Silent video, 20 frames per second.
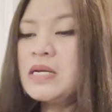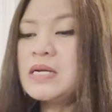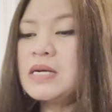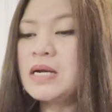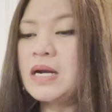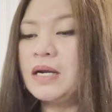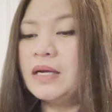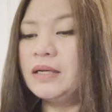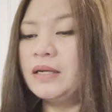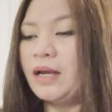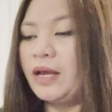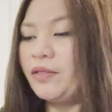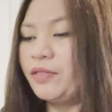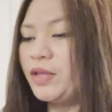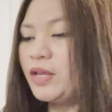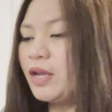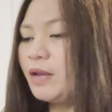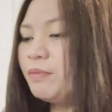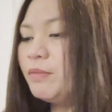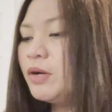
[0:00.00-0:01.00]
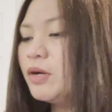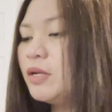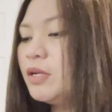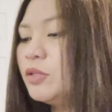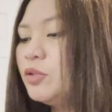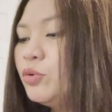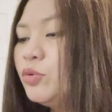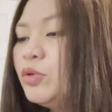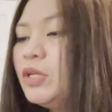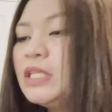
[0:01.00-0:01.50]
And I think I'm gonna
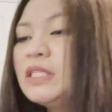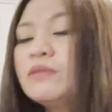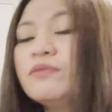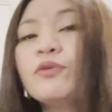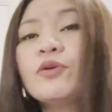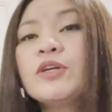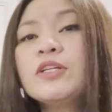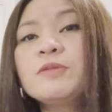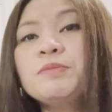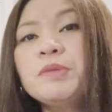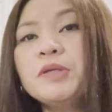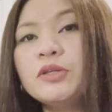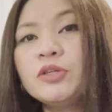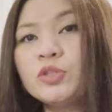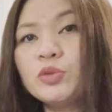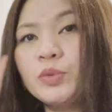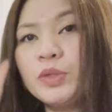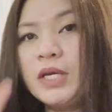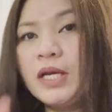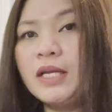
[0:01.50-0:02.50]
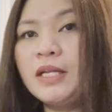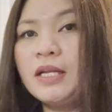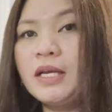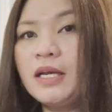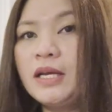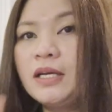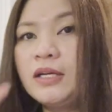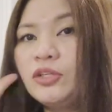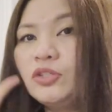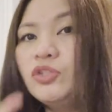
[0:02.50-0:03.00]
do this first because we're
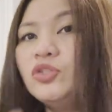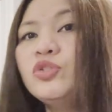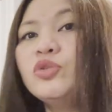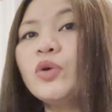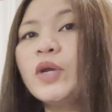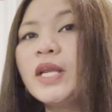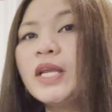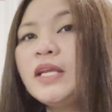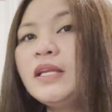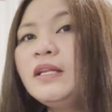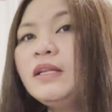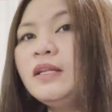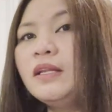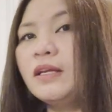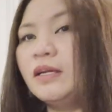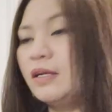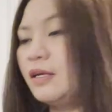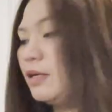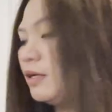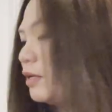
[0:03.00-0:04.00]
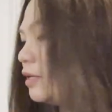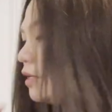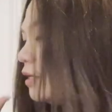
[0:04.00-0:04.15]
gonna drain the